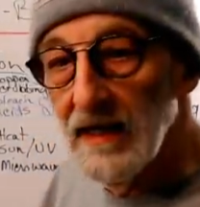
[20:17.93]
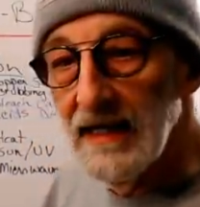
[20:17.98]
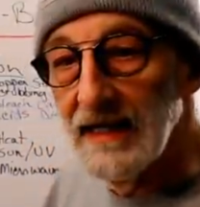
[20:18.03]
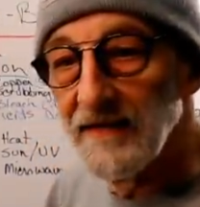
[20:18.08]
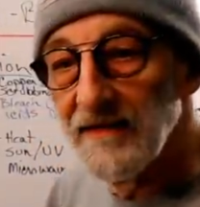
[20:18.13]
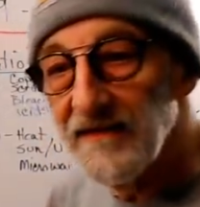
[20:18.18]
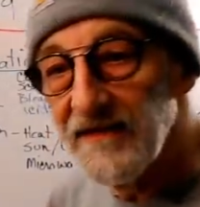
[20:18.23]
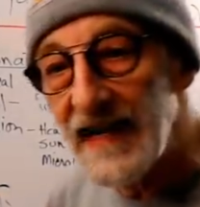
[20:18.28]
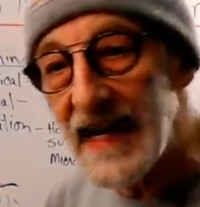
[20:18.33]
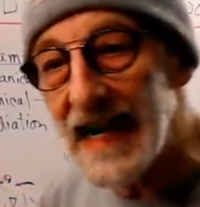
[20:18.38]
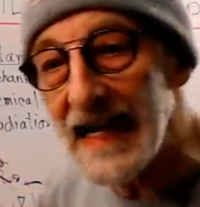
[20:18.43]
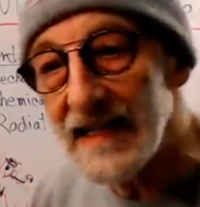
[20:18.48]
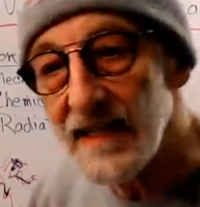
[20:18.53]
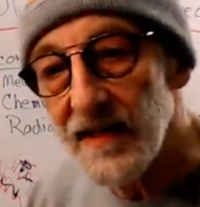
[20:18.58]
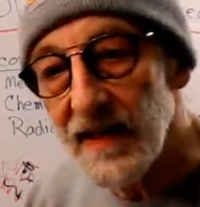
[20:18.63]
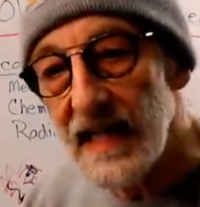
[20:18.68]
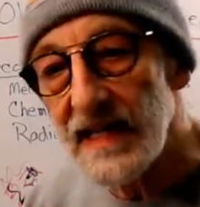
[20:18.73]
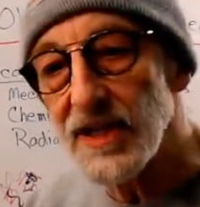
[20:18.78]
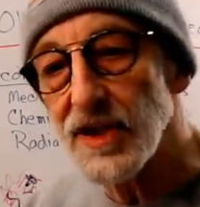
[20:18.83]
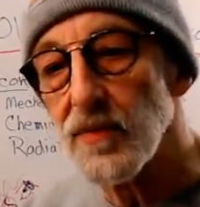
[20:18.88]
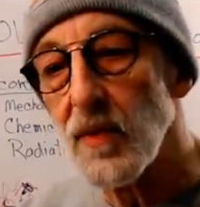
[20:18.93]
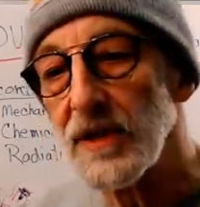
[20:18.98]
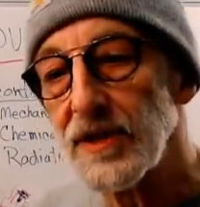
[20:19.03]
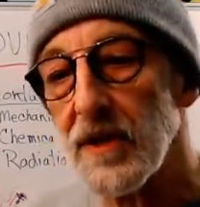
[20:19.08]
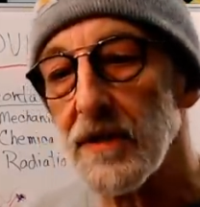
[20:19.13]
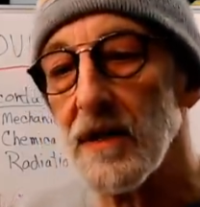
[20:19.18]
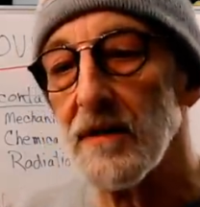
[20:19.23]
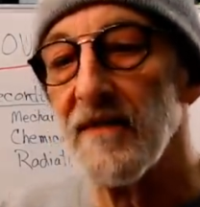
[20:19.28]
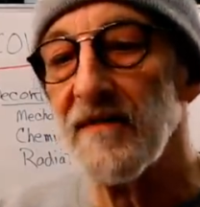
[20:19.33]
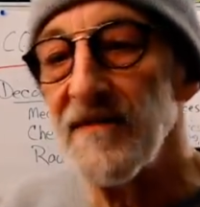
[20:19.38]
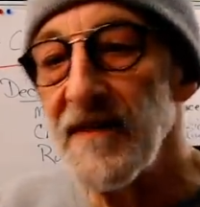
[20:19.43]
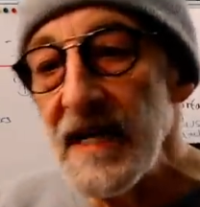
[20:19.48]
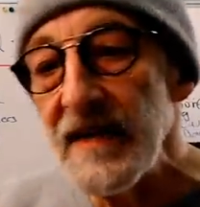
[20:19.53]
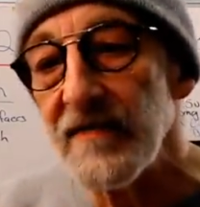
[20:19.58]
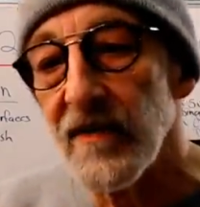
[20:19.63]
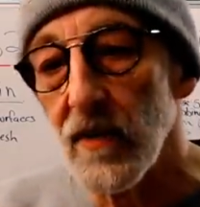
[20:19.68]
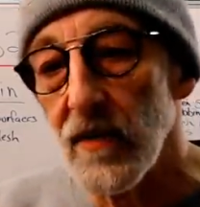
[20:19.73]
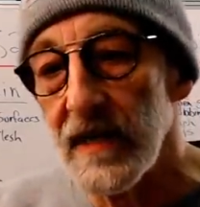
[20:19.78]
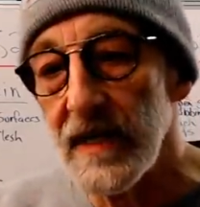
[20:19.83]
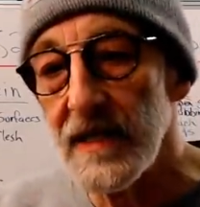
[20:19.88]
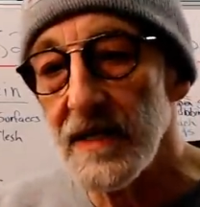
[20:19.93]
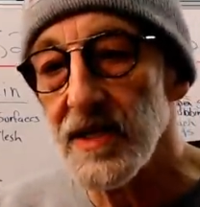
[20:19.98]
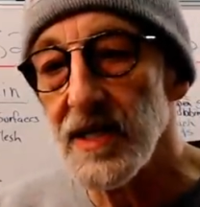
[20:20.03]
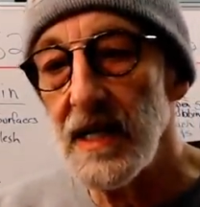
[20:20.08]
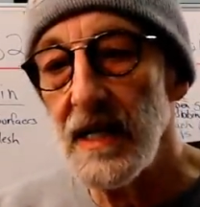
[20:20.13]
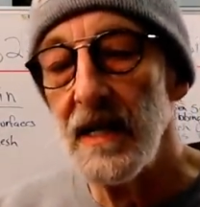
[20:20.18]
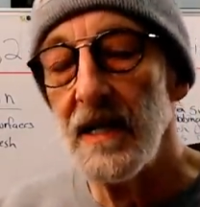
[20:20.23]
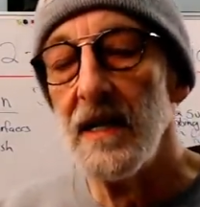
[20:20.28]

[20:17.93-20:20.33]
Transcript: In fact, that's what the fever is.